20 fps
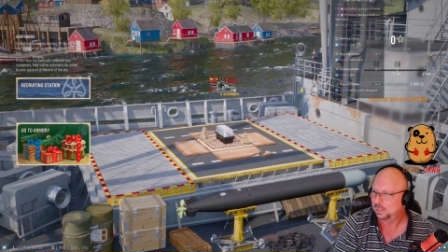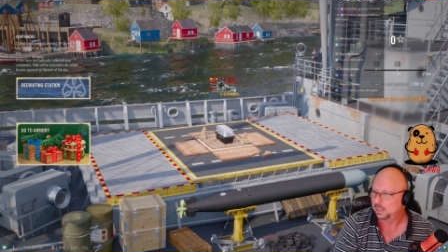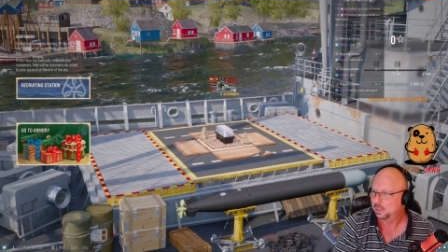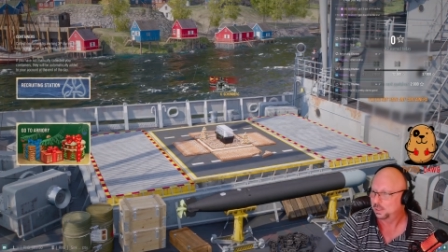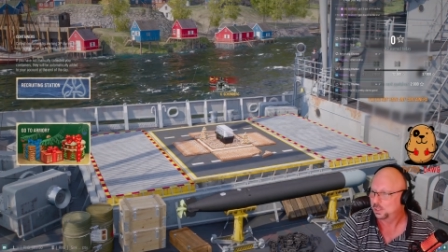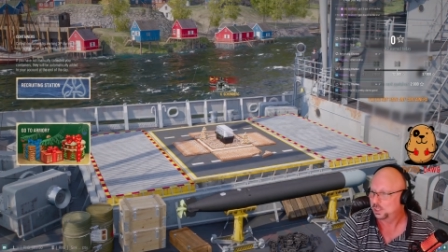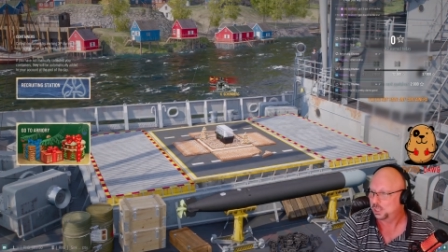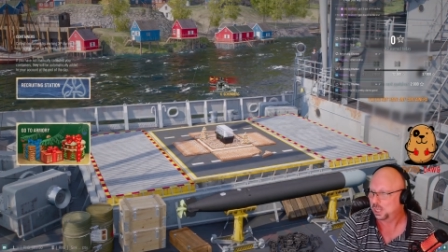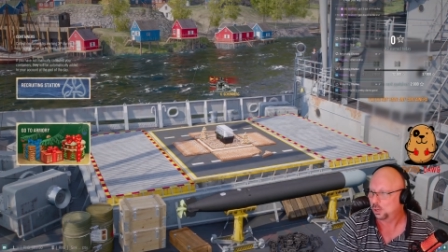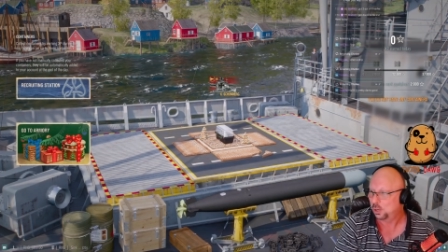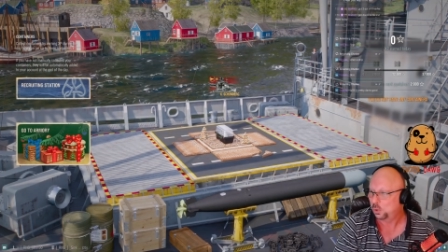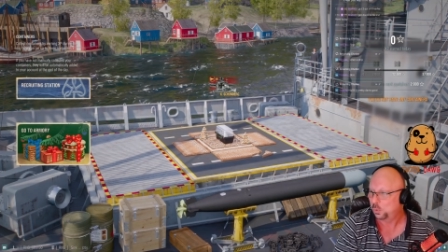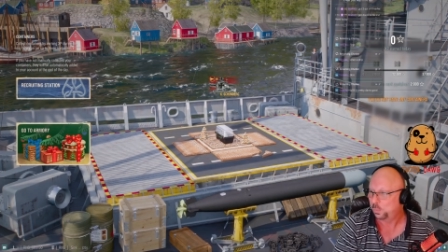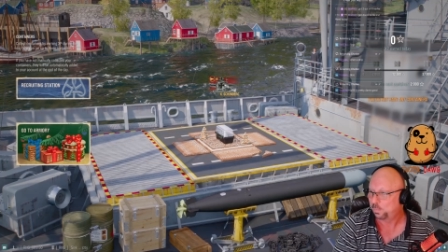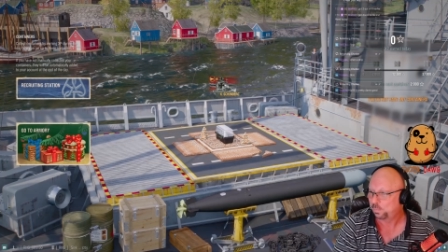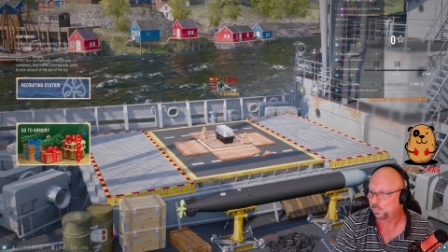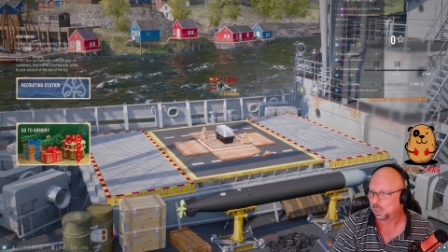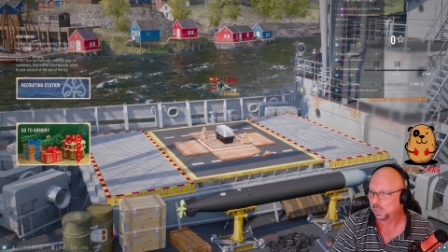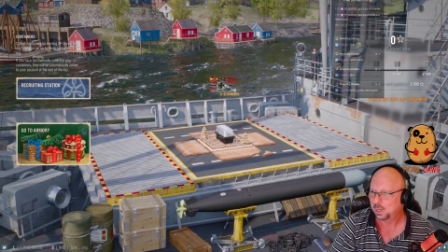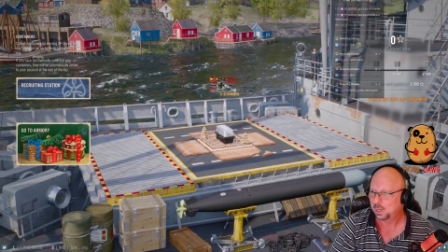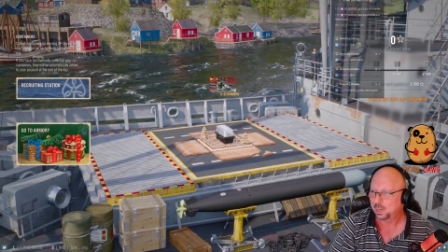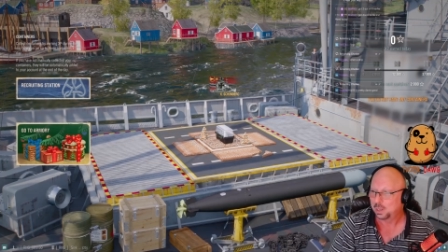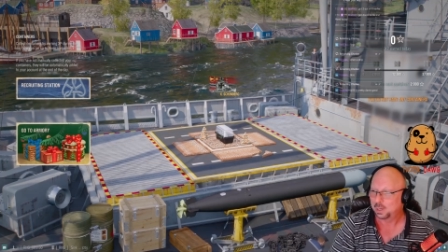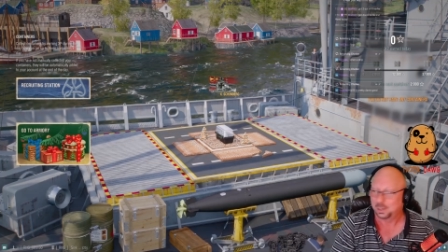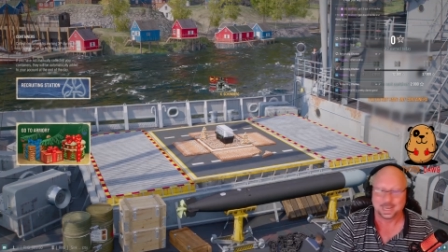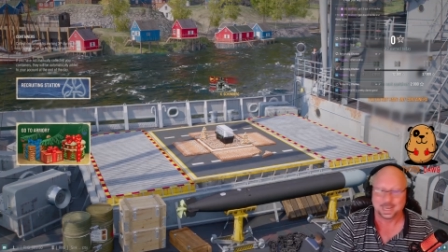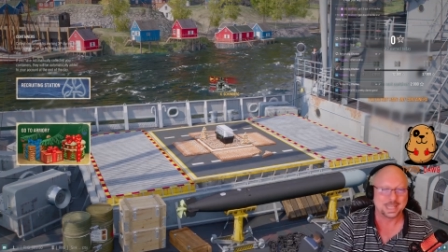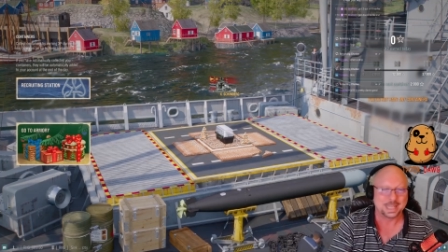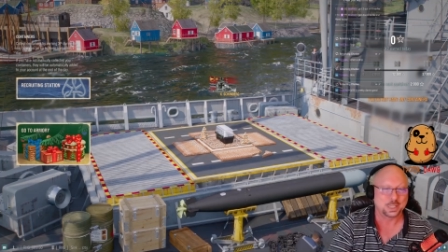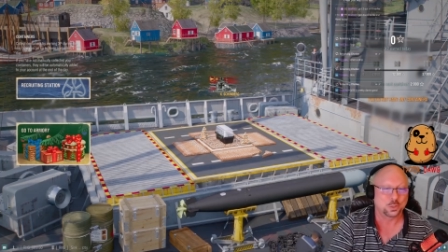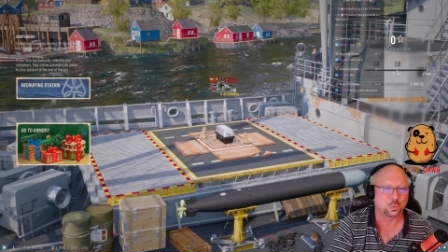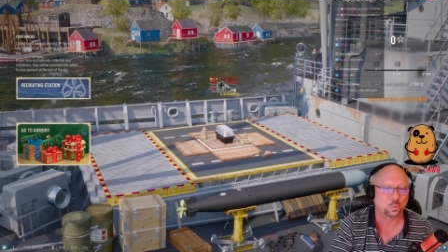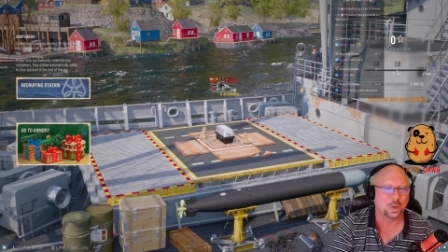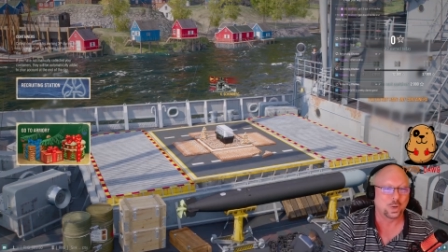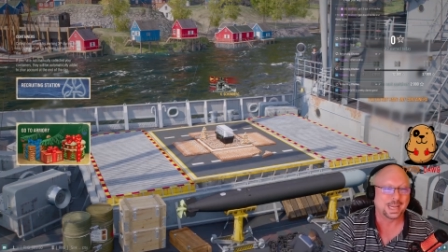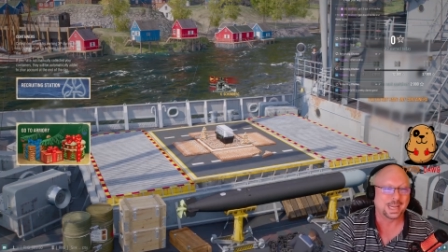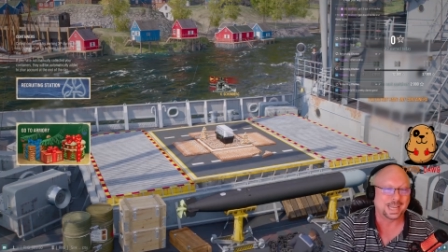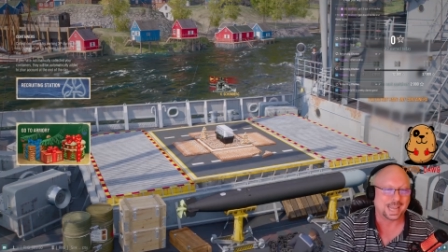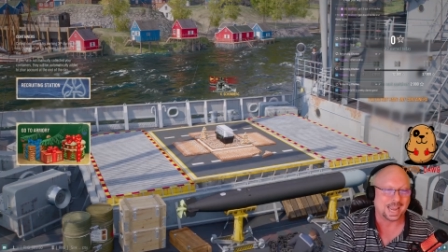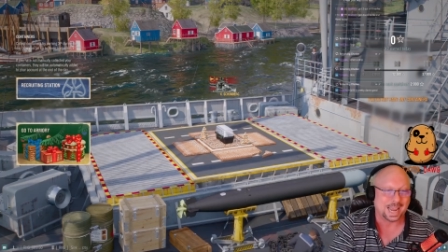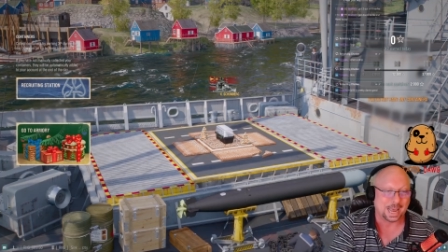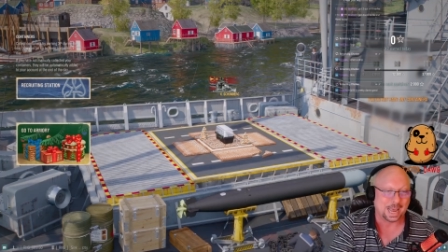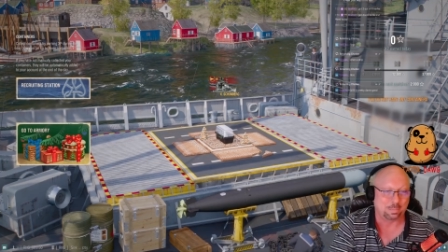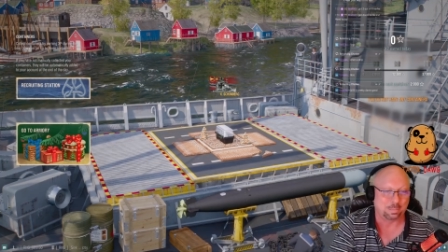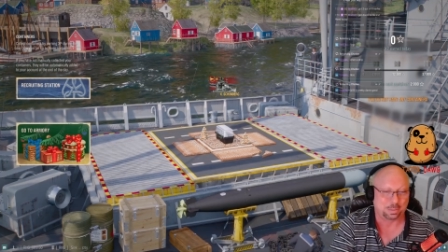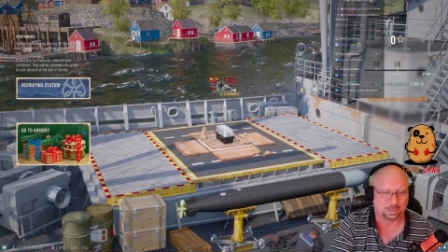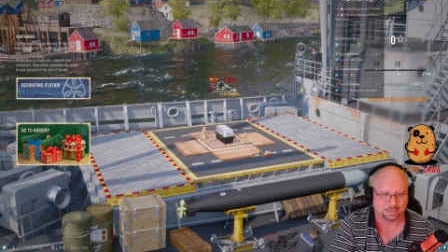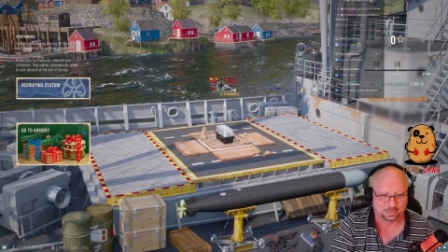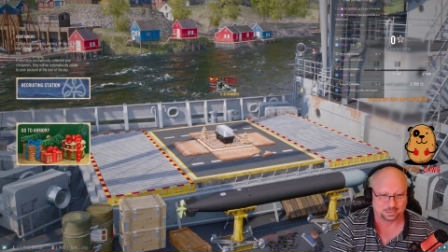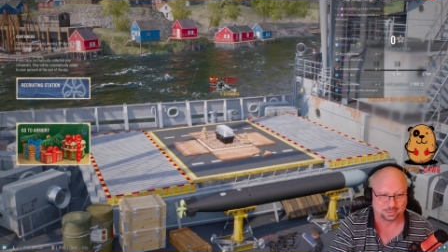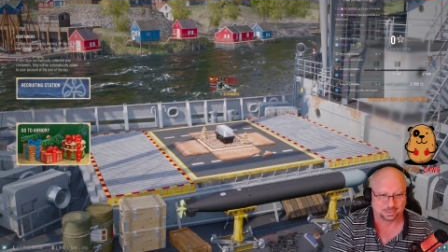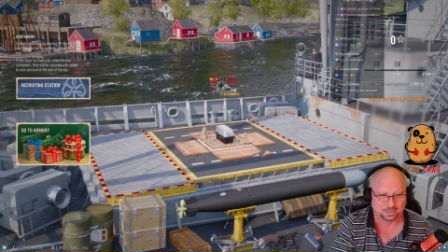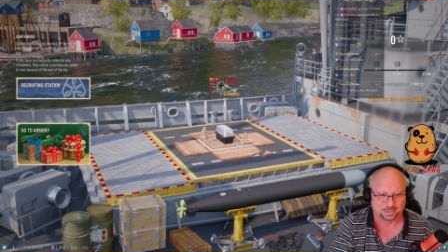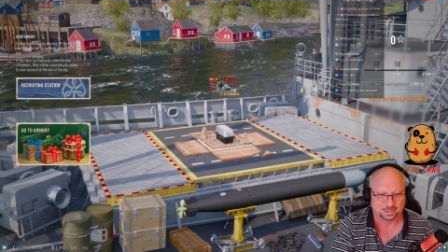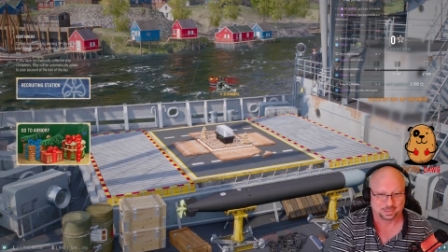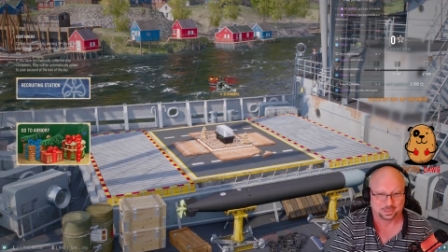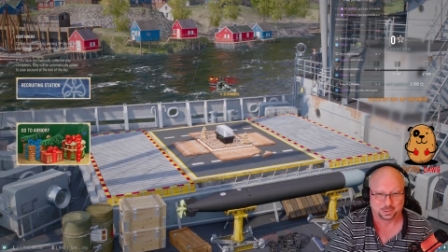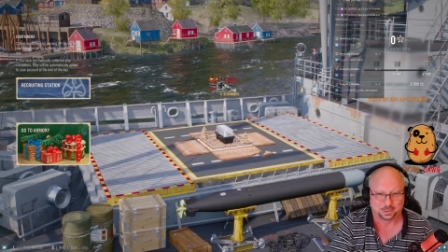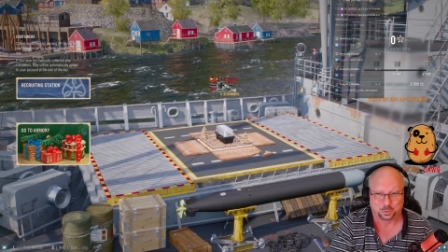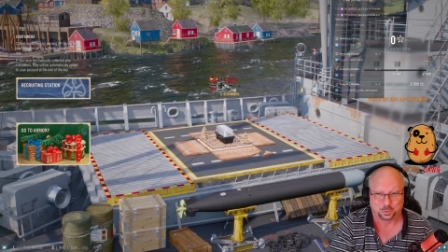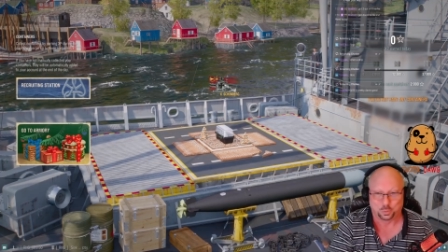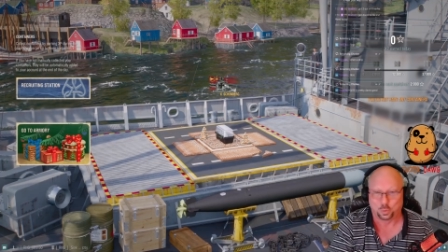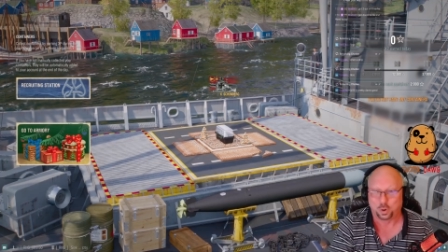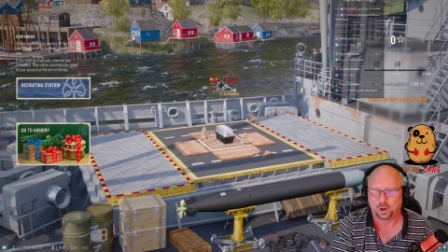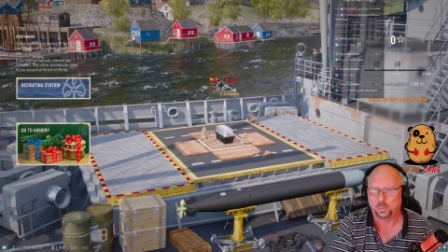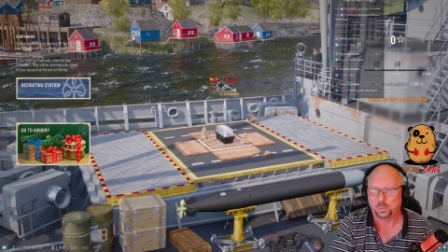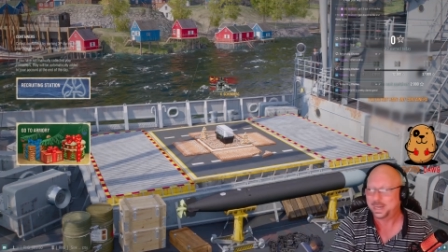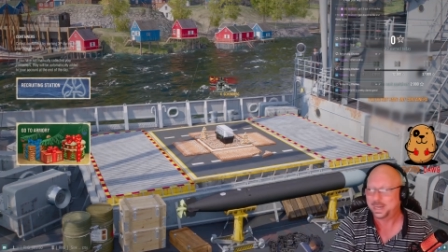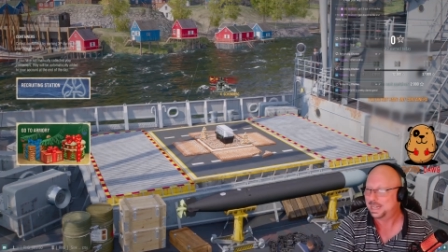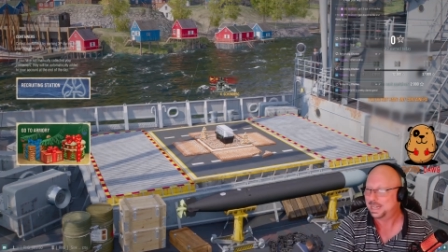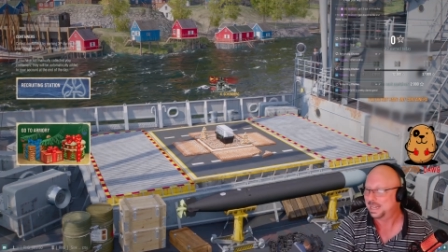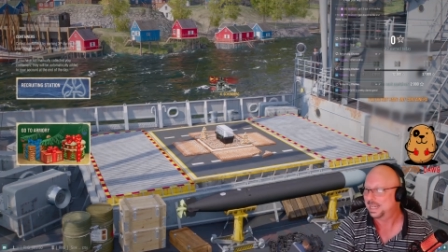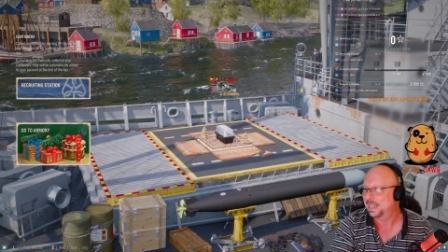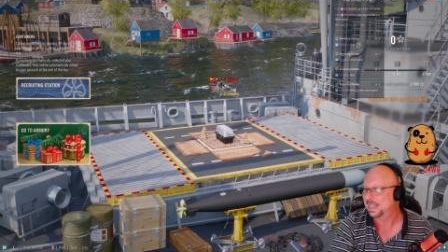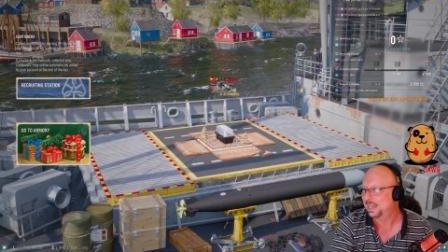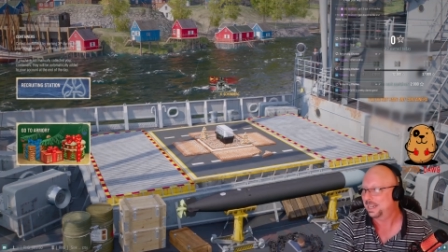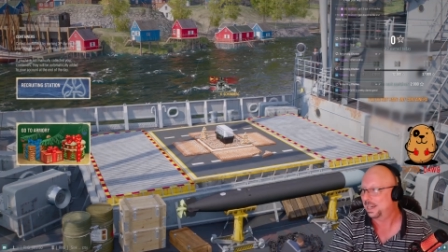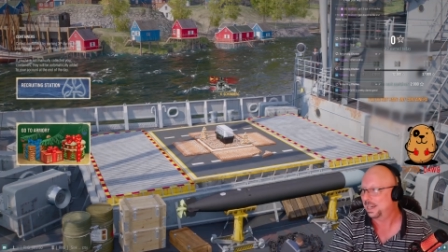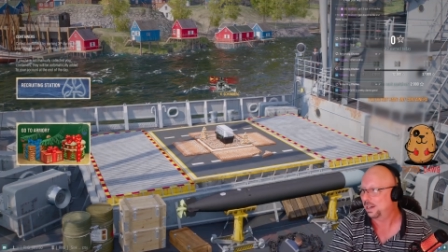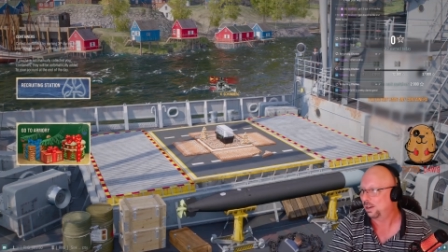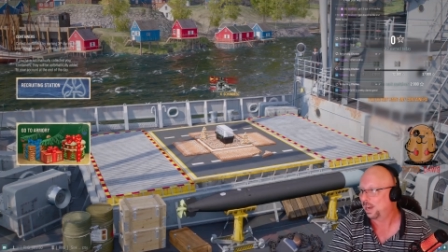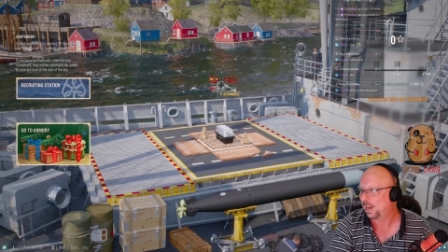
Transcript: So let's recap what we did here.